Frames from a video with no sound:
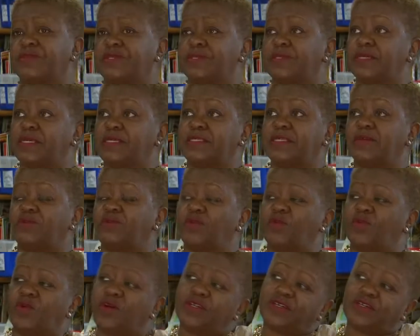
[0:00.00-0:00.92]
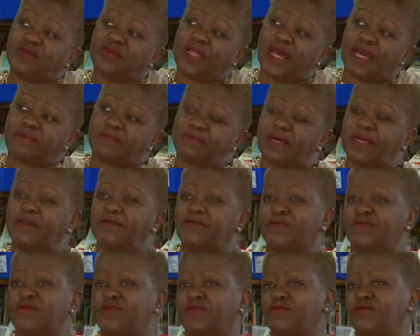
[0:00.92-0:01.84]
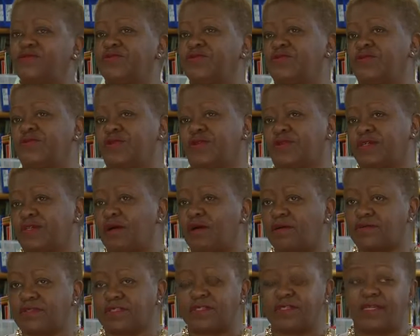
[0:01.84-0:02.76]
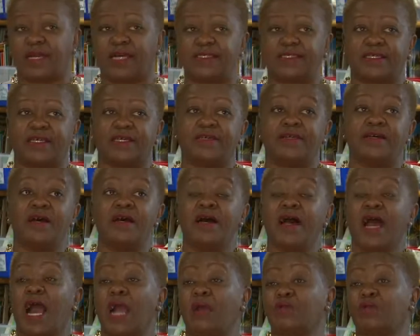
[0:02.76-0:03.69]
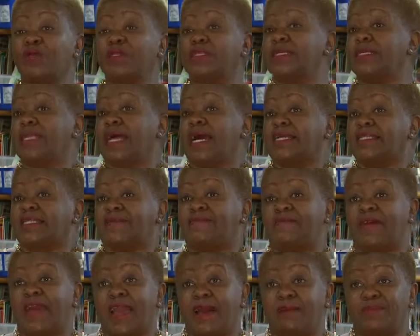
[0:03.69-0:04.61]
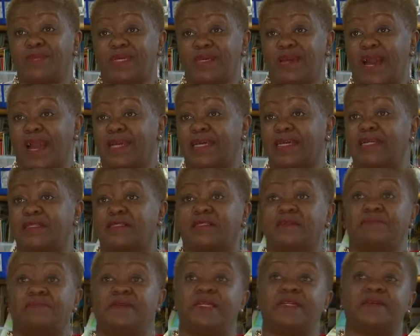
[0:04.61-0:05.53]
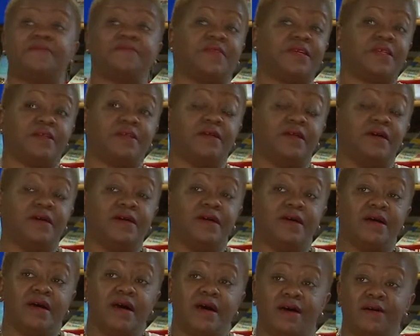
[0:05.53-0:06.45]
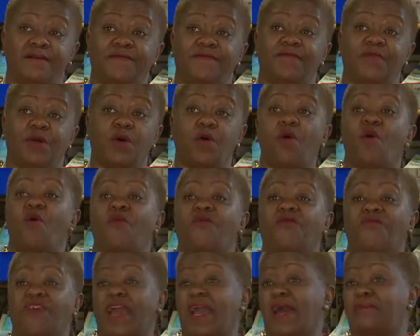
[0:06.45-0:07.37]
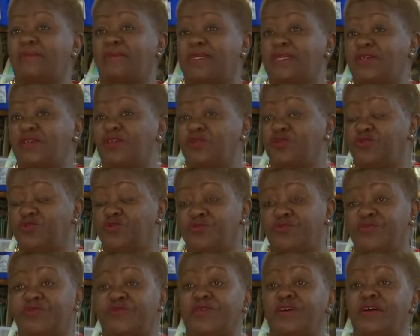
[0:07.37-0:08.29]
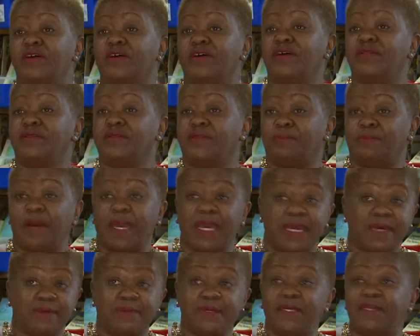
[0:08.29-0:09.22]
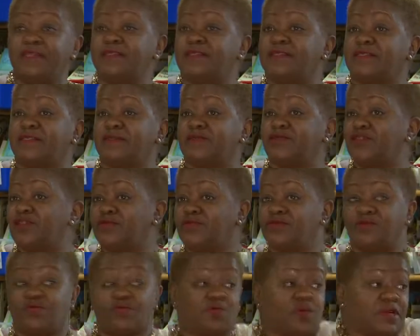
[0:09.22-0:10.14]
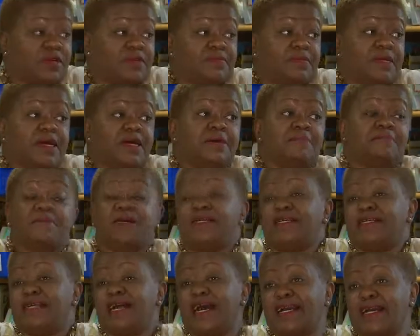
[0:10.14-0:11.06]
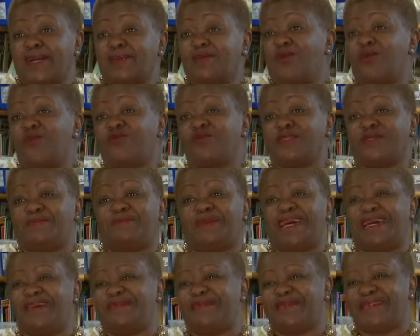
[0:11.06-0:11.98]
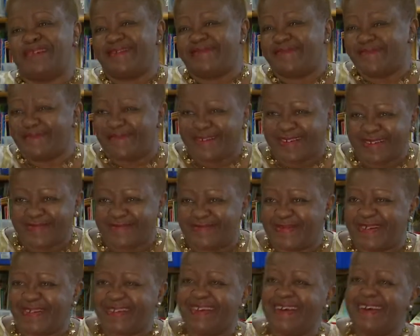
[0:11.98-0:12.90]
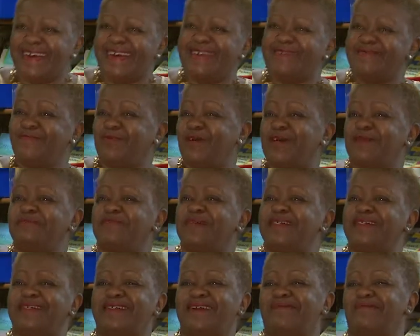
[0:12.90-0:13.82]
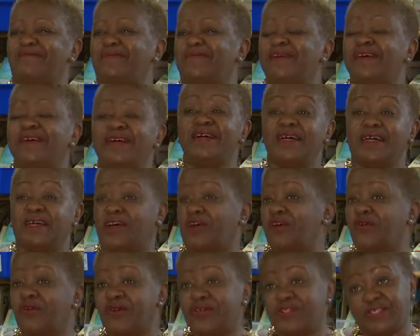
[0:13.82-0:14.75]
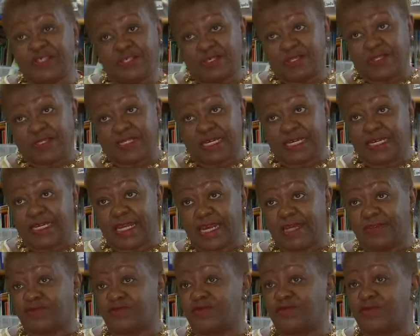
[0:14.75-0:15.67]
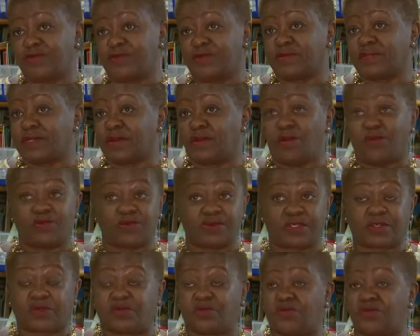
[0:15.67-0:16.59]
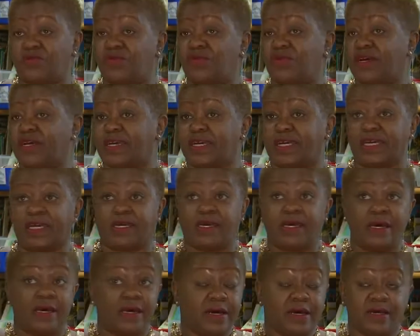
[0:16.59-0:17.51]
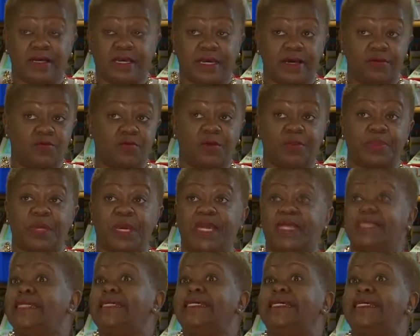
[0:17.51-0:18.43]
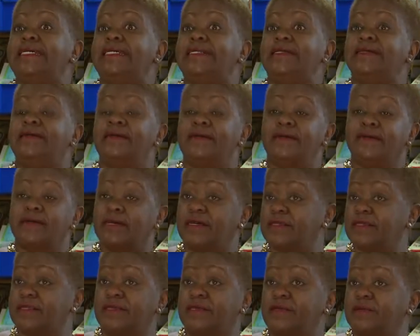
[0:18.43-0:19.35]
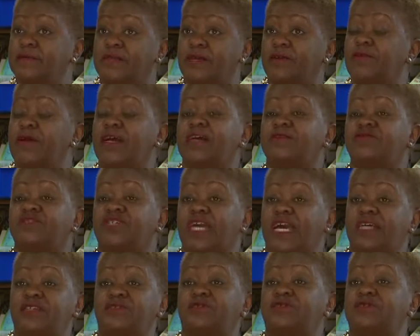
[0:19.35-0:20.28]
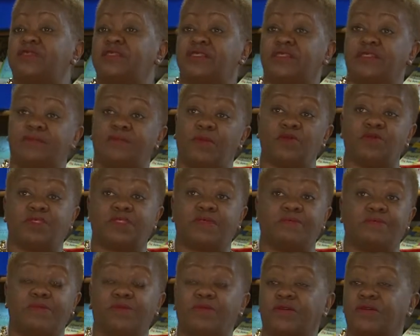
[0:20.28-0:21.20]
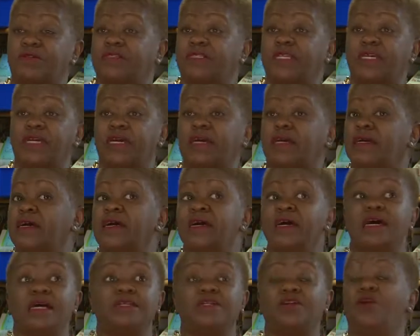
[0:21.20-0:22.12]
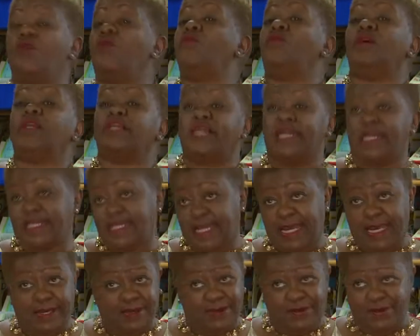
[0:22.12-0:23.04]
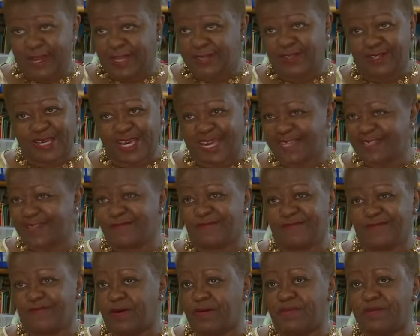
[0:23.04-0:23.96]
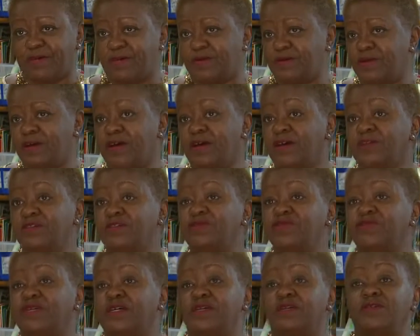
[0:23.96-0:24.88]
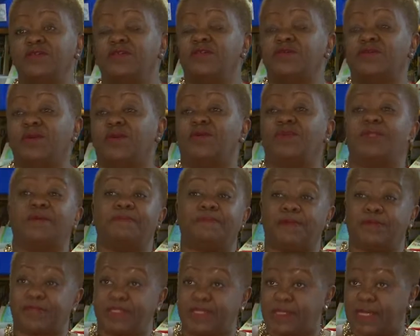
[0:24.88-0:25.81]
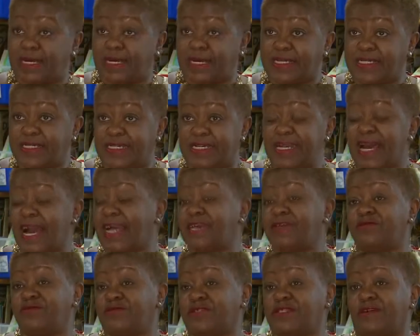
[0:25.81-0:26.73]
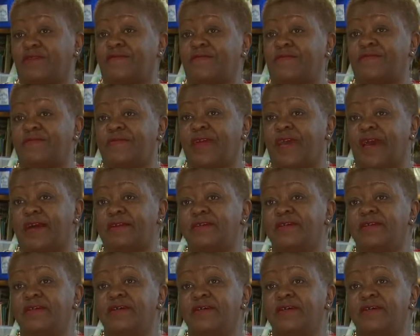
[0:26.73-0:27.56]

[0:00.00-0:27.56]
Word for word: And they said, Well, what do you like better, youth or adults? And I said, I really like the family. I get the benefit of the whole family youth, the babies, the children. One minute I can hold the baby. One, bit, one minute I'm encouraging a teenager to go to school and get, get what they need because their education is the most important thing. And no one can take your education from you. you. You're the only person that can deny yourself of that.